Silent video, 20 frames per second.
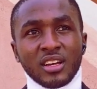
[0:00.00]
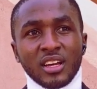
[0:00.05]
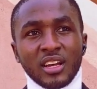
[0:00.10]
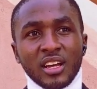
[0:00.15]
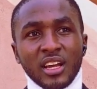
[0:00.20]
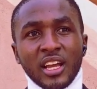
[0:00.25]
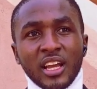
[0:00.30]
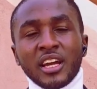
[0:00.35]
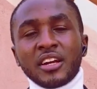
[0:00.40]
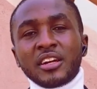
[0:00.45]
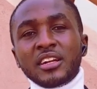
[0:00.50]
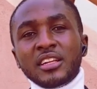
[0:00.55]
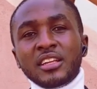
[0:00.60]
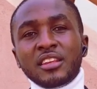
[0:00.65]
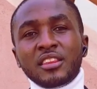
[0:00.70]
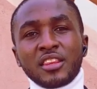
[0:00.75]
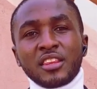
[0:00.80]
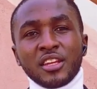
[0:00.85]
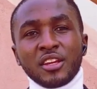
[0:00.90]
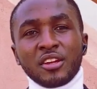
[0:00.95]
I can't really
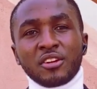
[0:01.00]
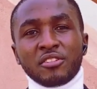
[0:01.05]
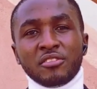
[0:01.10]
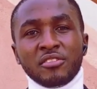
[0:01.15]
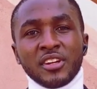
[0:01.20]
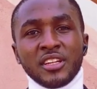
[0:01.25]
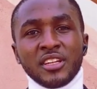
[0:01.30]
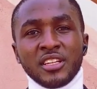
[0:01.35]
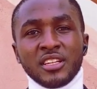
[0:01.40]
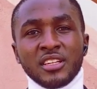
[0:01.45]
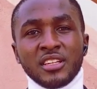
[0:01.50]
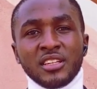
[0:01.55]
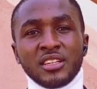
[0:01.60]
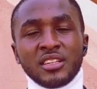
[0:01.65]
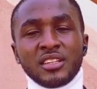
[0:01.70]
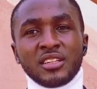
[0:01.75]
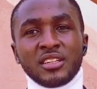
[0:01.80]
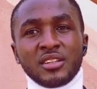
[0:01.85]
think of any